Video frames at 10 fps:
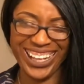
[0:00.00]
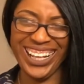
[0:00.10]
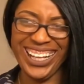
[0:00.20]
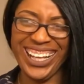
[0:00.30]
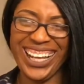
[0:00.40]

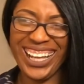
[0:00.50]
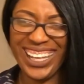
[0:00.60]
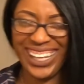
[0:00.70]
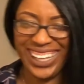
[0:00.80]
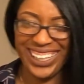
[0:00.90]

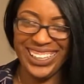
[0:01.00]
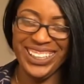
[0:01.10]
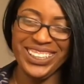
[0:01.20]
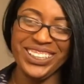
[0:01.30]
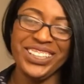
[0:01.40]

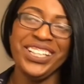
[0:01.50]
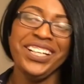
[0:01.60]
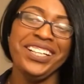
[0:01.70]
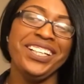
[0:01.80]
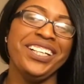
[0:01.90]
(silent)